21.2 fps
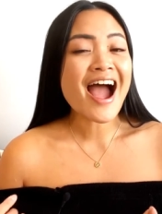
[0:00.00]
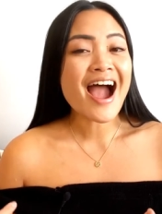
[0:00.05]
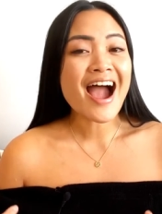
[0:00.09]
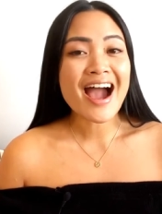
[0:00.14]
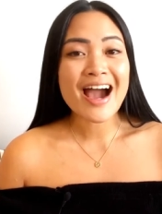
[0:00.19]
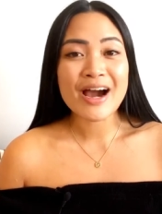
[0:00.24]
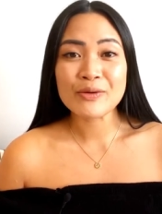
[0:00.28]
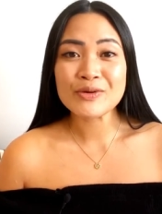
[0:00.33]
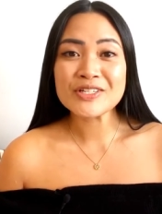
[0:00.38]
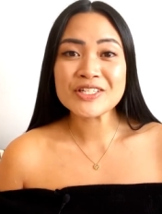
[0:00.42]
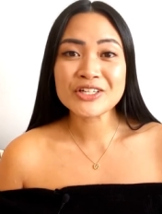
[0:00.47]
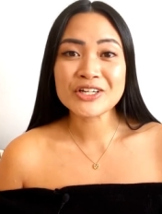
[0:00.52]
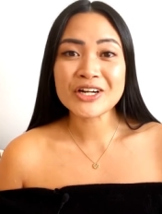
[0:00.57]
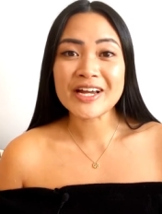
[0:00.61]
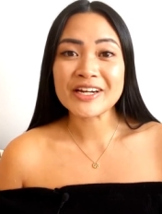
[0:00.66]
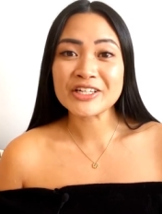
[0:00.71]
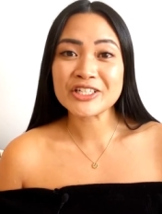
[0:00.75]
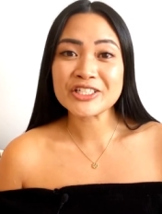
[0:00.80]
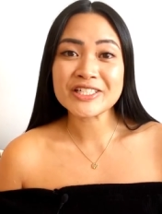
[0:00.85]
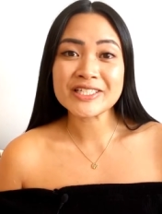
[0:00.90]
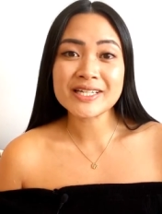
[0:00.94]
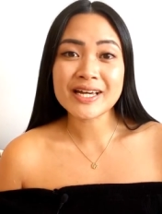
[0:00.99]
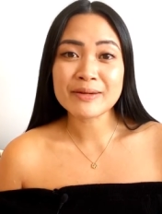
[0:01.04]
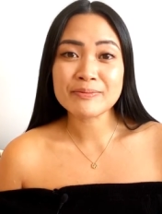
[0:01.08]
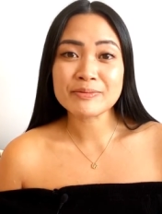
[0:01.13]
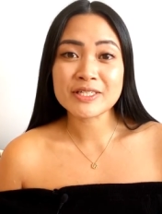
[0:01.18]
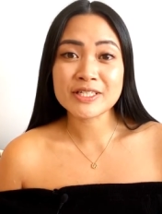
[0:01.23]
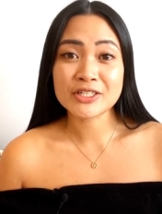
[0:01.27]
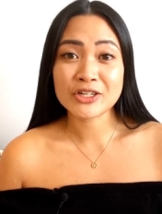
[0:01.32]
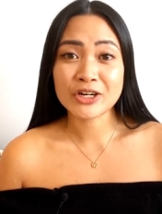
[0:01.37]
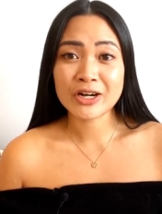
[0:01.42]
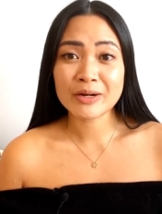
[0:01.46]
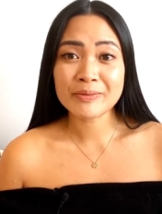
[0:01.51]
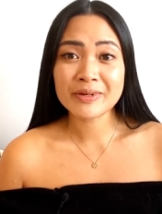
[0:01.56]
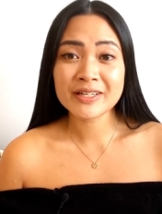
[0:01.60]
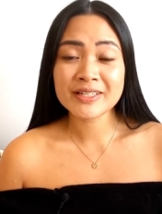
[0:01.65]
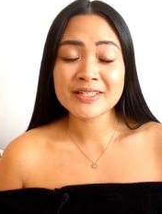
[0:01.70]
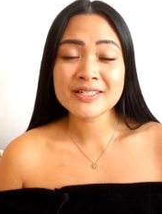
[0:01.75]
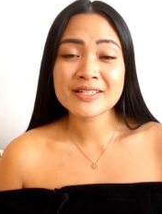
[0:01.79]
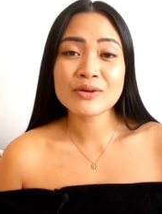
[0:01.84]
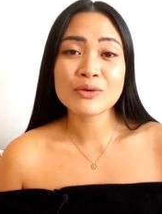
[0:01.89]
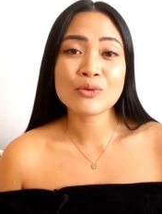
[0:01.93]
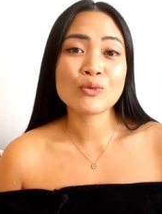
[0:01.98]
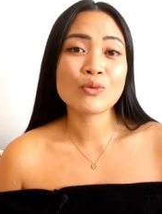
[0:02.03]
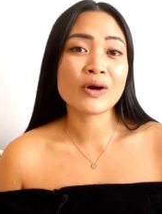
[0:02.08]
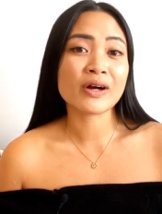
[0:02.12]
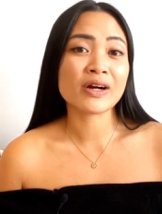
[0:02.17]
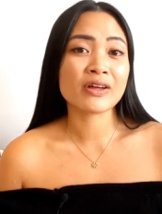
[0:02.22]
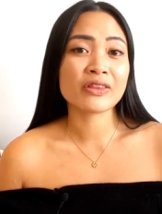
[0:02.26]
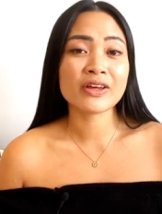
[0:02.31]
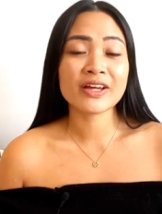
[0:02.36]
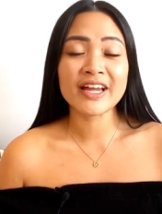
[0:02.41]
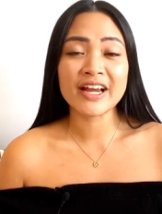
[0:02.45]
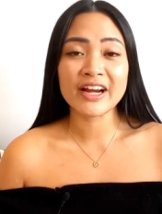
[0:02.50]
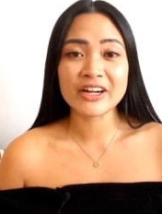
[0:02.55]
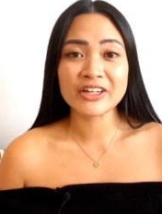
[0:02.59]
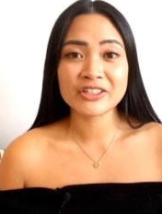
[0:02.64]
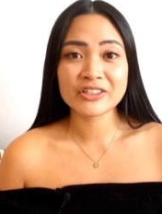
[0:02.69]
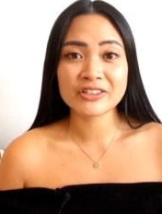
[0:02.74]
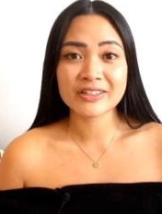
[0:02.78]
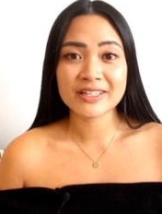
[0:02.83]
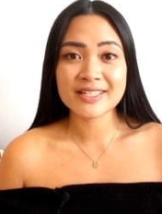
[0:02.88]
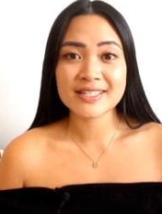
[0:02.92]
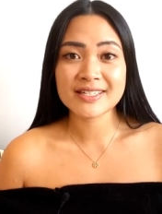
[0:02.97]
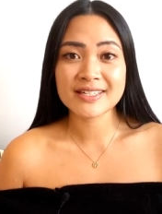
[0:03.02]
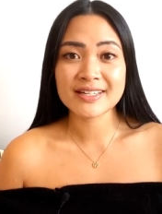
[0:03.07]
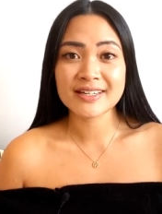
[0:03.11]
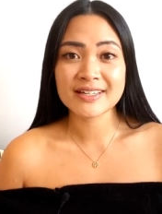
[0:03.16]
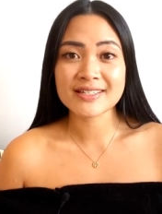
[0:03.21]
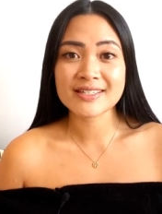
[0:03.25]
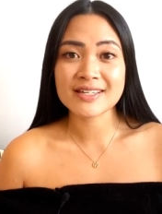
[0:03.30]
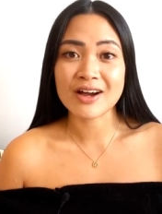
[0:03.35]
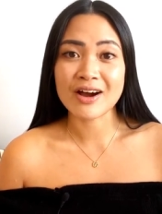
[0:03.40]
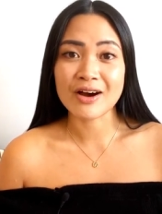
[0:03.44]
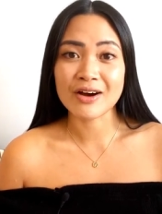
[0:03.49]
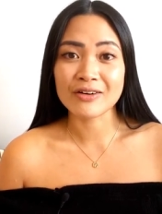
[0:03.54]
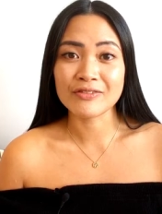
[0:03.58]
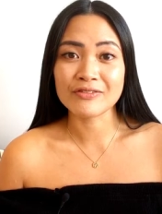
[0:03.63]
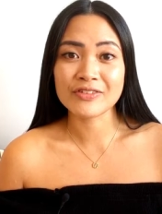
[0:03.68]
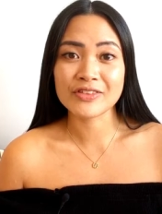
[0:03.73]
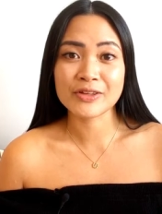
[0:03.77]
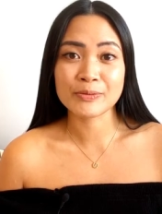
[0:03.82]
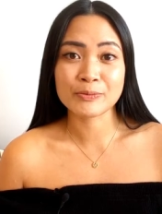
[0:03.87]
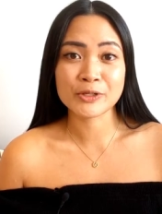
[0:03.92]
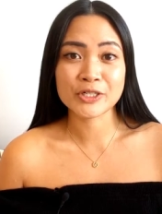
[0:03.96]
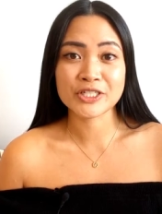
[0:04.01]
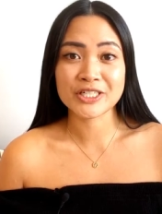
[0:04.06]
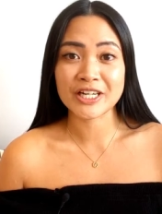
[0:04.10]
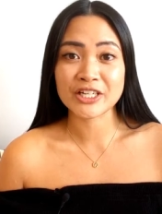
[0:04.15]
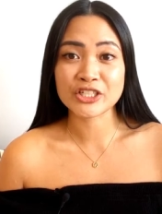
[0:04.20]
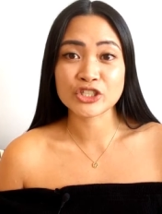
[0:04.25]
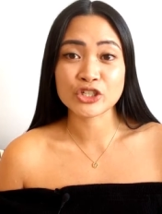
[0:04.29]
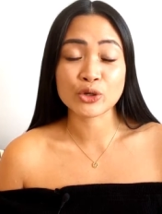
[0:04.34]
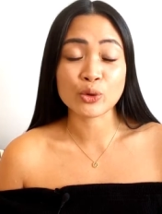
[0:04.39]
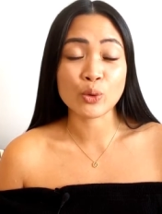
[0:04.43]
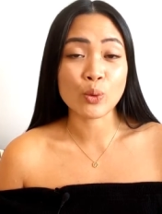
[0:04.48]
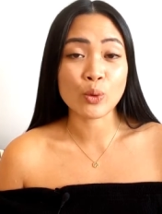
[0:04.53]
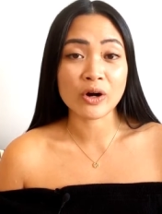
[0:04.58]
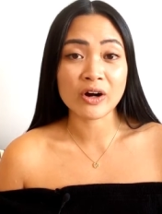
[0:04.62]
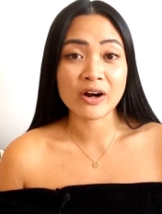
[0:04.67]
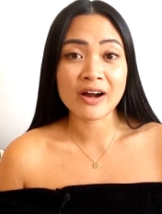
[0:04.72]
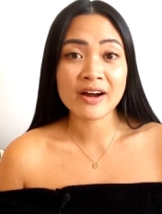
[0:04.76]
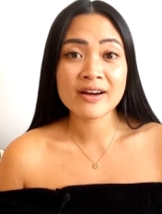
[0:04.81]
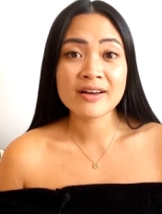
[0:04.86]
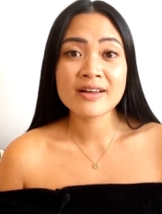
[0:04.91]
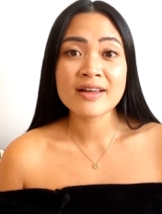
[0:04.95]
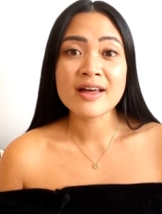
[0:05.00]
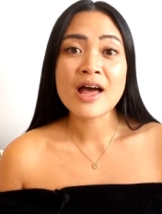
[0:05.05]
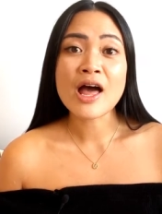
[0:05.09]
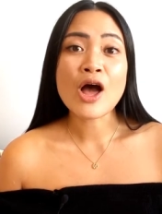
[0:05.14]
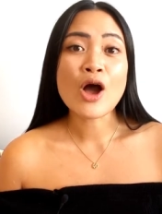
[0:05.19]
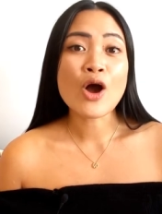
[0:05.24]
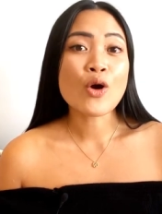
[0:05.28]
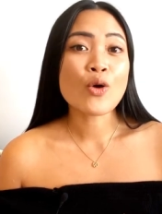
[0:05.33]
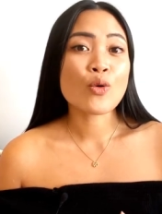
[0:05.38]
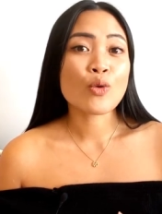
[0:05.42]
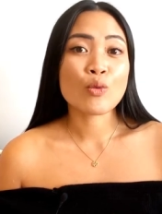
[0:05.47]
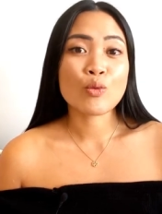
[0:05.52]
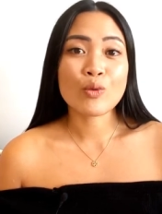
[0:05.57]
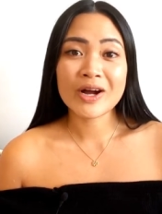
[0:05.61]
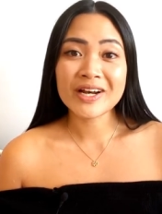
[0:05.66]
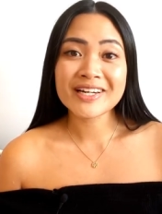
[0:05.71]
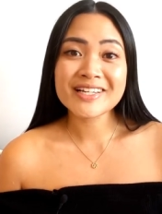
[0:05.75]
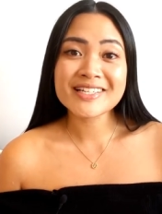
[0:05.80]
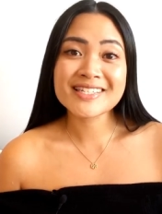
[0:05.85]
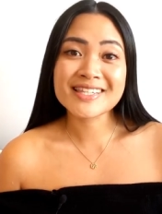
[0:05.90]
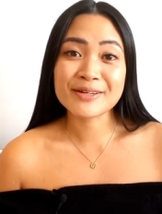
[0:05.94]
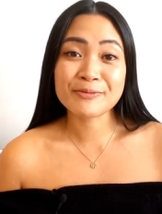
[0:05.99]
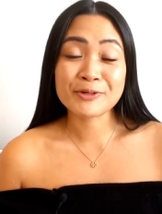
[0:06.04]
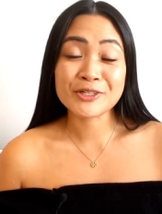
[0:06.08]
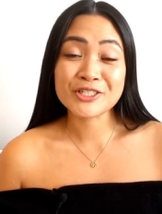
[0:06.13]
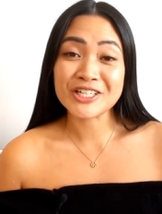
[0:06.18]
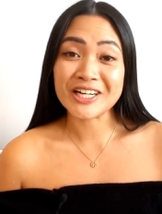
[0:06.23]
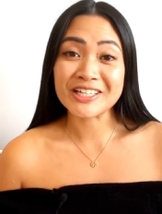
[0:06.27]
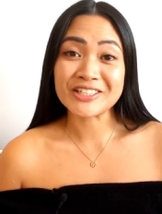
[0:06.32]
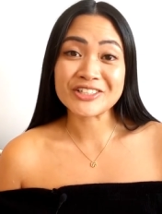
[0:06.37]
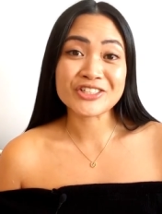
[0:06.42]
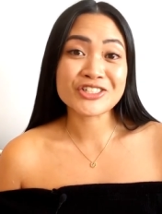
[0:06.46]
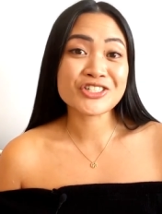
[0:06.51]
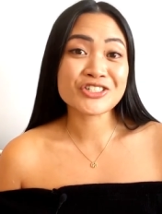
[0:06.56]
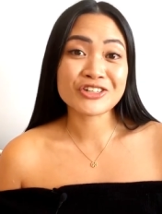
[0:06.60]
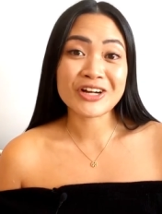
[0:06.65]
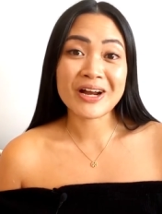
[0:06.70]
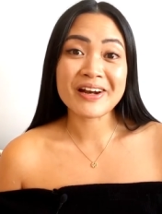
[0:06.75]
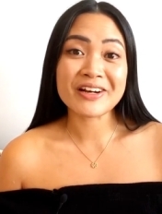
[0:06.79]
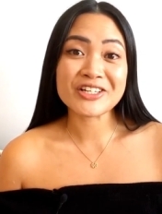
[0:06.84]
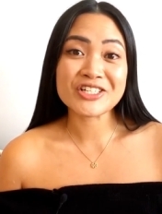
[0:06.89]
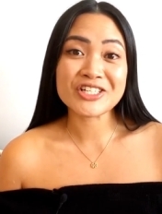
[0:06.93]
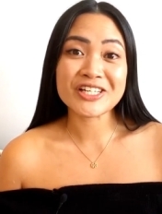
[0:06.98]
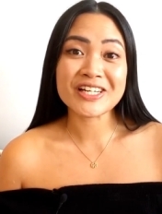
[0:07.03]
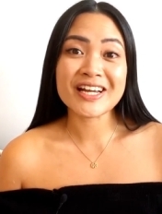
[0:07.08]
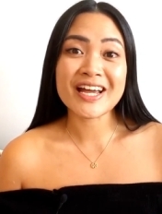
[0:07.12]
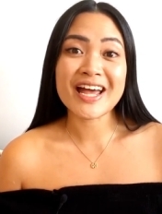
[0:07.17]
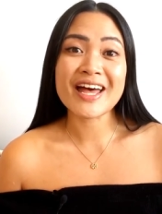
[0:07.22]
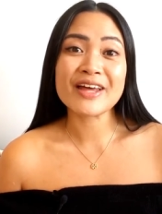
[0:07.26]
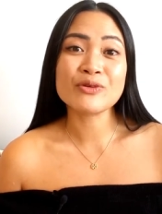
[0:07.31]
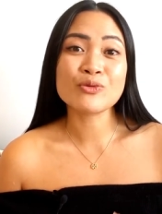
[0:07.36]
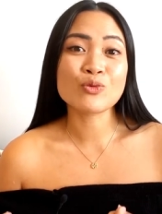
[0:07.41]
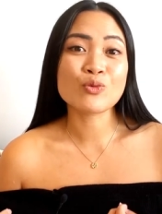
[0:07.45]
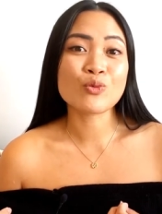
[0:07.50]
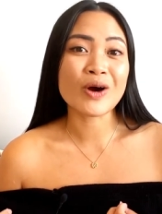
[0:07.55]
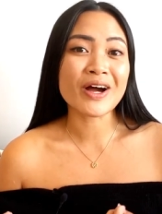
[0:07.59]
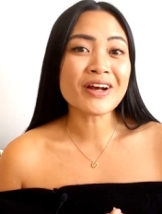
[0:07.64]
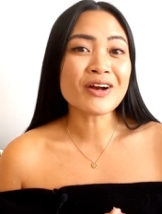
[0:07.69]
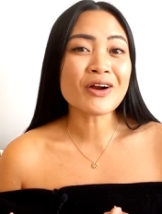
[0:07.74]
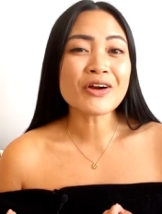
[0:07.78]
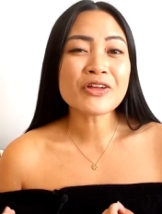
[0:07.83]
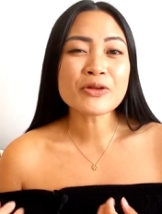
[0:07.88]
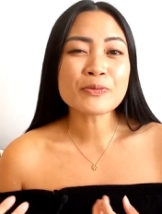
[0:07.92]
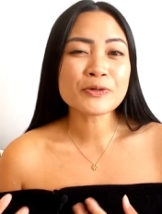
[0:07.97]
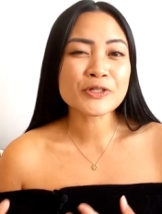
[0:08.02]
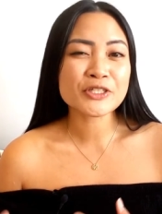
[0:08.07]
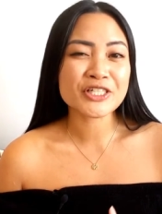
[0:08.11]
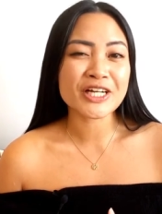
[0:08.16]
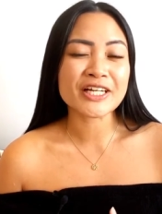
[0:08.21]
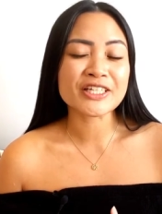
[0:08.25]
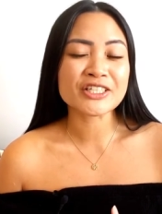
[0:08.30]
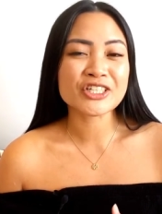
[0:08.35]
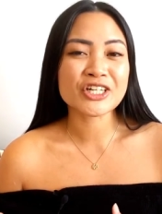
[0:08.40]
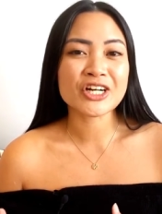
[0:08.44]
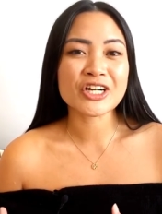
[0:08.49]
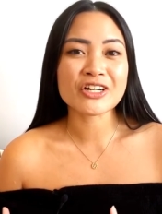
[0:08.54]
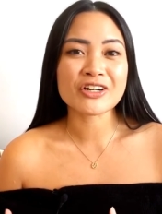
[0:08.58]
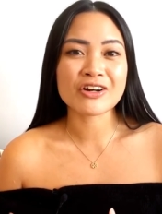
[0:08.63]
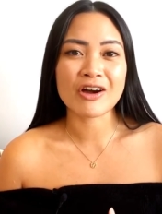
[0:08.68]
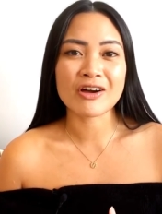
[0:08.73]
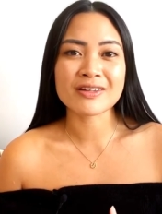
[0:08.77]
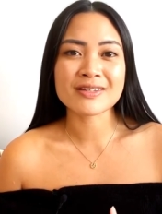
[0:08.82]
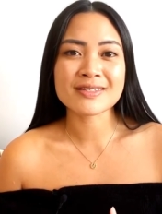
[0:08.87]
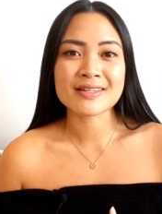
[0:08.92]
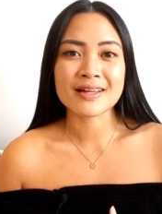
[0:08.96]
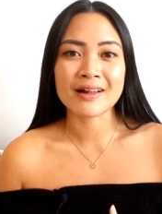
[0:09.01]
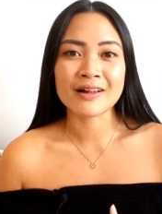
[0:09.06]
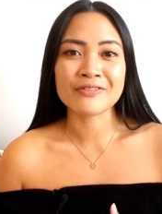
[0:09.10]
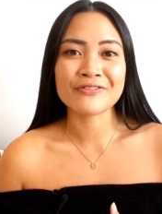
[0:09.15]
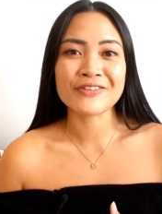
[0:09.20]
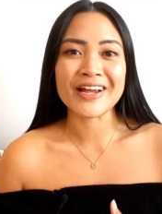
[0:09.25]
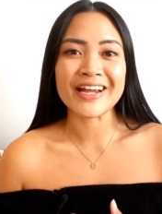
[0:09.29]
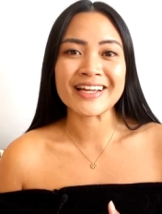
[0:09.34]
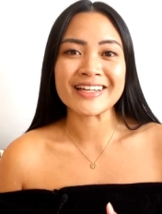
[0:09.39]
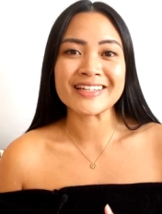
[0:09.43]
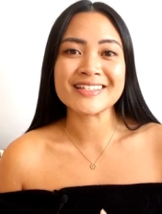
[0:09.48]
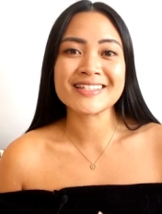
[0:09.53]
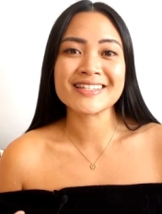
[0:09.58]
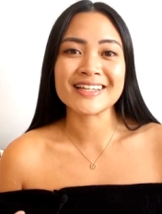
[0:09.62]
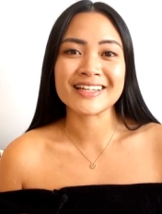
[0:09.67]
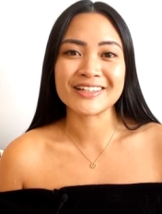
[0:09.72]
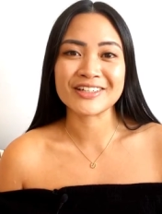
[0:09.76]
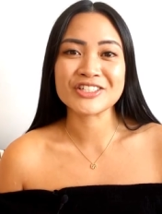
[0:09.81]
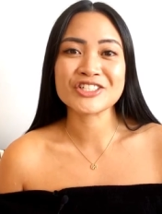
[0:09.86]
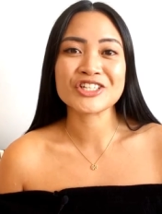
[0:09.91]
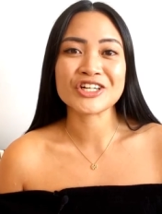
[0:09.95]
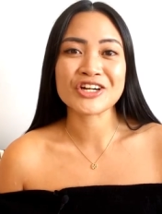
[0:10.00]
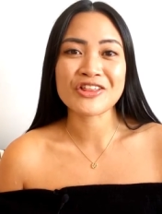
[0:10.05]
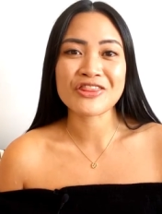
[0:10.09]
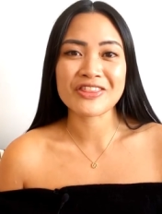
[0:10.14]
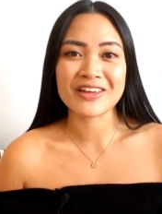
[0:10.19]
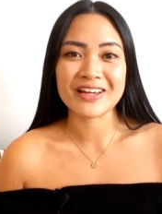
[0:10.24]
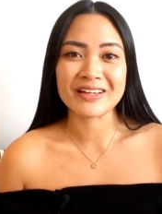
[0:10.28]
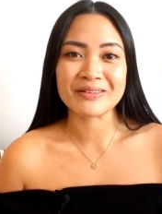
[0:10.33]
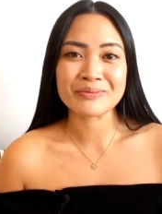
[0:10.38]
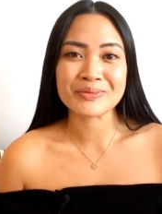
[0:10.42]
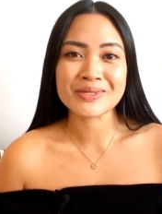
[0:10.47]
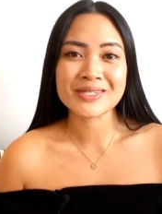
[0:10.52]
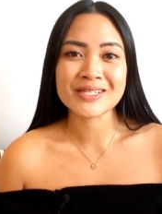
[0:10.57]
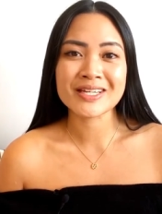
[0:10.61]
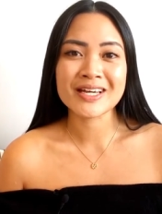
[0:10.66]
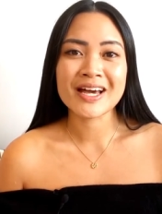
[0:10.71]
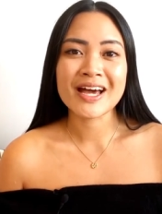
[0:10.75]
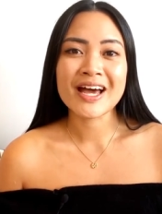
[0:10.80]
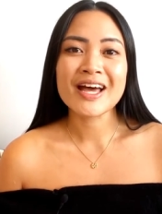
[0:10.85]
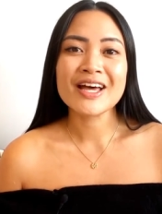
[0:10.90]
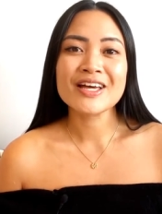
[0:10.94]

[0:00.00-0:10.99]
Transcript: How is your energy type determined? What are the characteristics of the projector aura? what is the projector strategy, and what are the projector, not self, and signature themes.